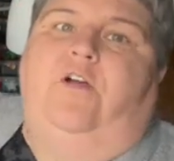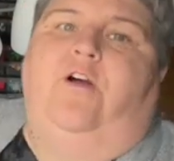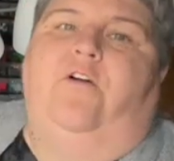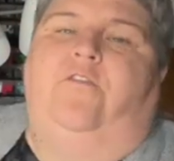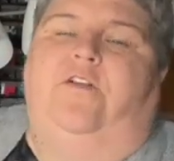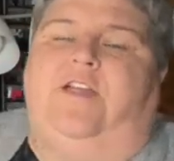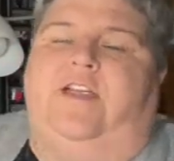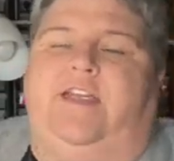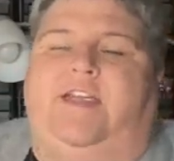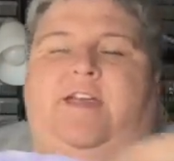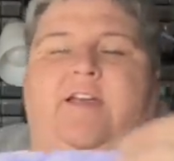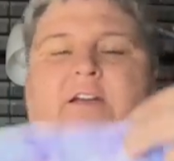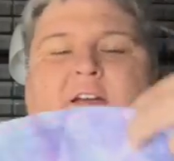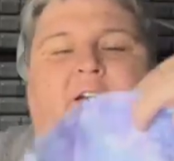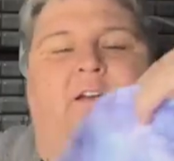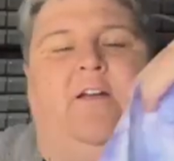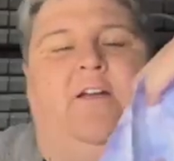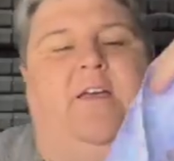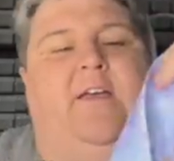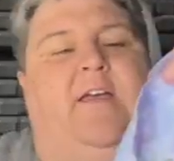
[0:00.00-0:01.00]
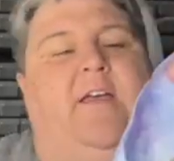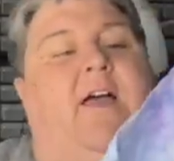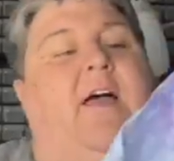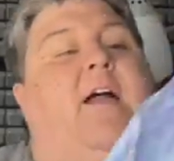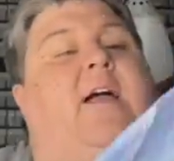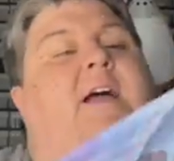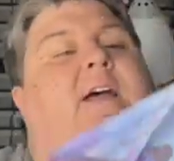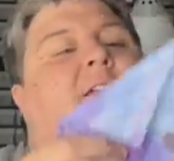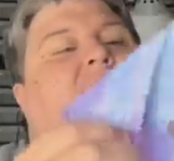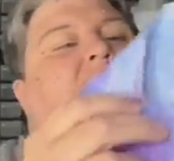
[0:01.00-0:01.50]
over here.
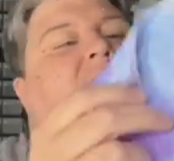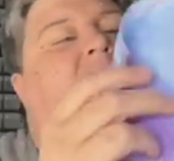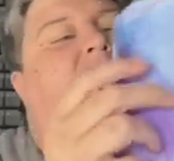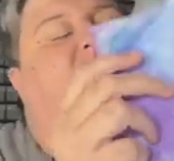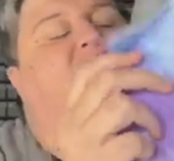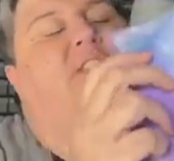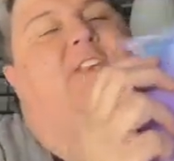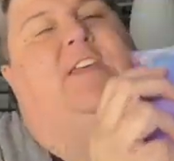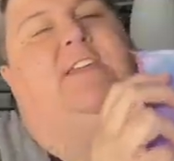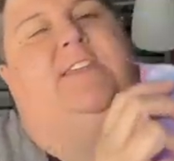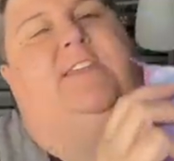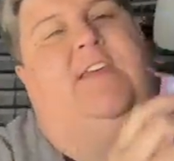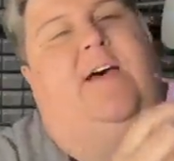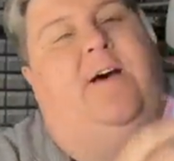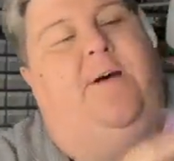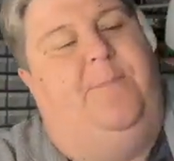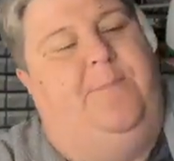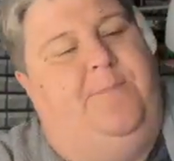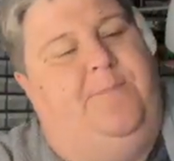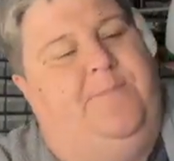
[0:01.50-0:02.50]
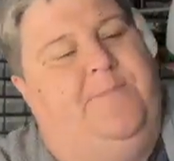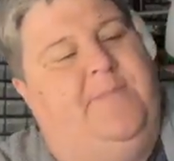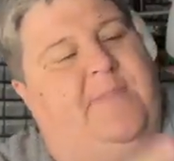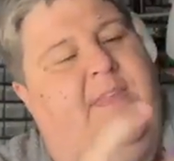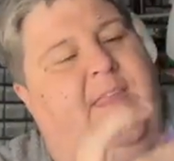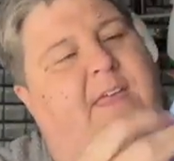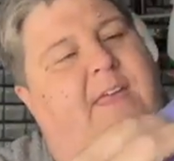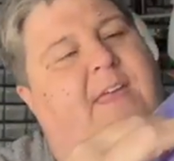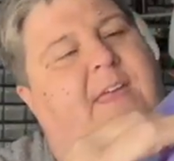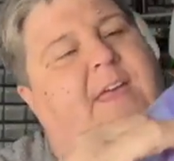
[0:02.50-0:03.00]
I got to finish this up.
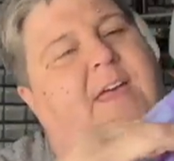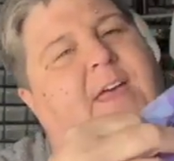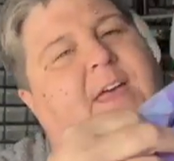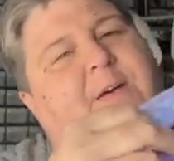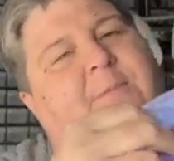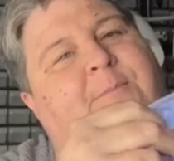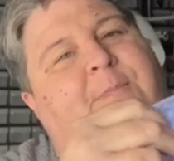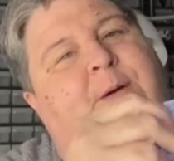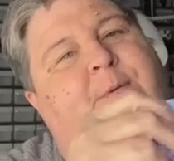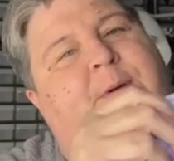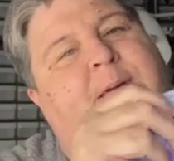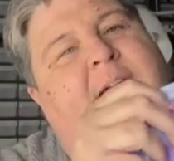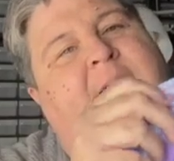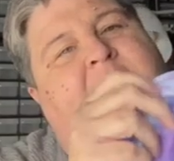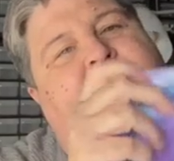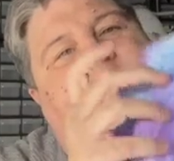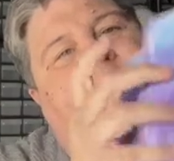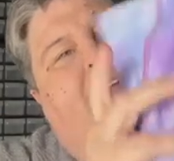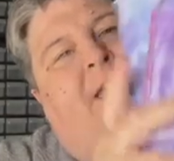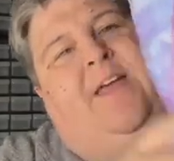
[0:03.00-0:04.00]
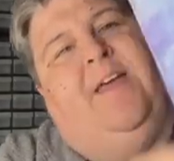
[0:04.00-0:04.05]
But we got